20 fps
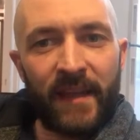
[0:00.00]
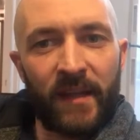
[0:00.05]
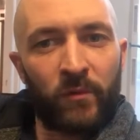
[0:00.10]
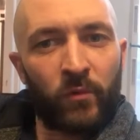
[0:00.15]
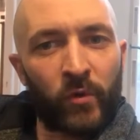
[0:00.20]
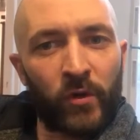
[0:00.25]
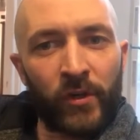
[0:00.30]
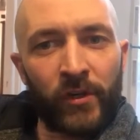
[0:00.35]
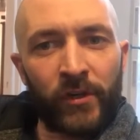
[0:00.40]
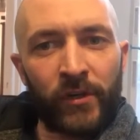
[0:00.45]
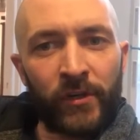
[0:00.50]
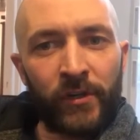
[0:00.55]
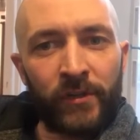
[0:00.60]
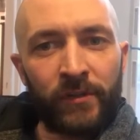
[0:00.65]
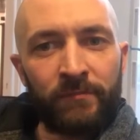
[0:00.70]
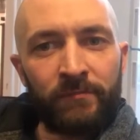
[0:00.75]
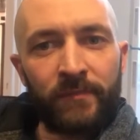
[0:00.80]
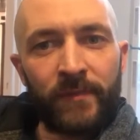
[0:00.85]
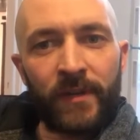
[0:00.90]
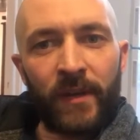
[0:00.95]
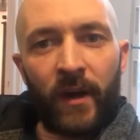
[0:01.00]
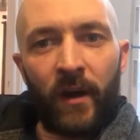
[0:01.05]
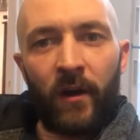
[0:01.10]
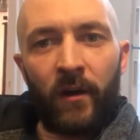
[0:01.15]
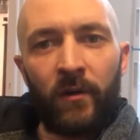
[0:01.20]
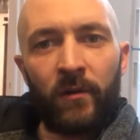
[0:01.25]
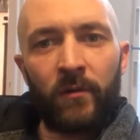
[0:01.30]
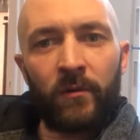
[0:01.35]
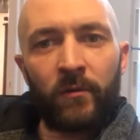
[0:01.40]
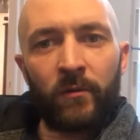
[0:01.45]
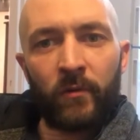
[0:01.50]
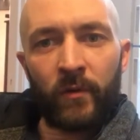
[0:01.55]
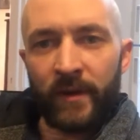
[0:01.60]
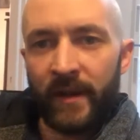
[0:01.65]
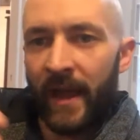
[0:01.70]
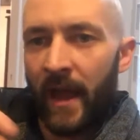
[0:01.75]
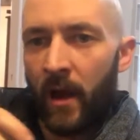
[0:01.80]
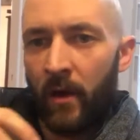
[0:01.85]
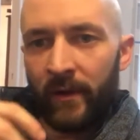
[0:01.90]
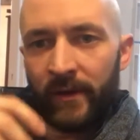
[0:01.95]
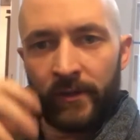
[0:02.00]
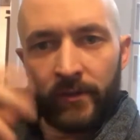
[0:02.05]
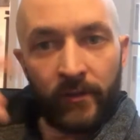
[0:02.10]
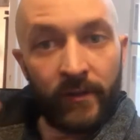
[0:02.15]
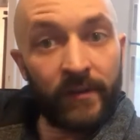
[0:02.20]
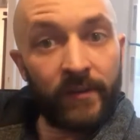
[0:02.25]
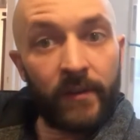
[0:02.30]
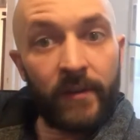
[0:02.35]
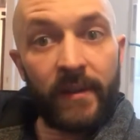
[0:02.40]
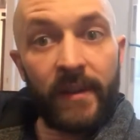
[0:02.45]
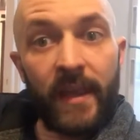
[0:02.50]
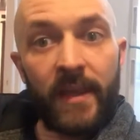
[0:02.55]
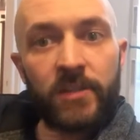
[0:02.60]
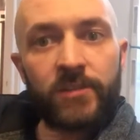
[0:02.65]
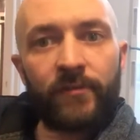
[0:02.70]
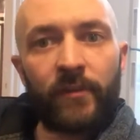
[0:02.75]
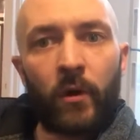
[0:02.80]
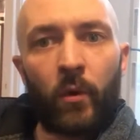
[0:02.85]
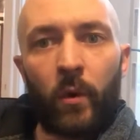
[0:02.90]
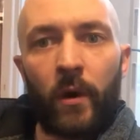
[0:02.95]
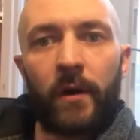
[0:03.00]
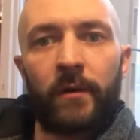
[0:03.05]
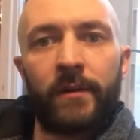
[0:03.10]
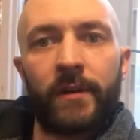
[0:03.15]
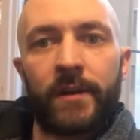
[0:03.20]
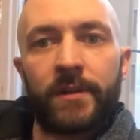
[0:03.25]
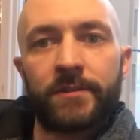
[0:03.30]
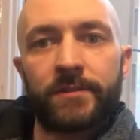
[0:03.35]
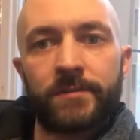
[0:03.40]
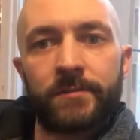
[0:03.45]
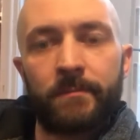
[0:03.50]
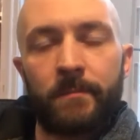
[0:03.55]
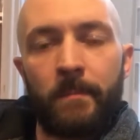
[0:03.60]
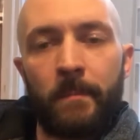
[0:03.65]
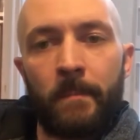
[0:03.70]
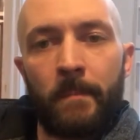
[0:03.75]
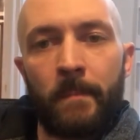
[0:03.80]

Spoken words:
that we're now entering the age of Aquarius.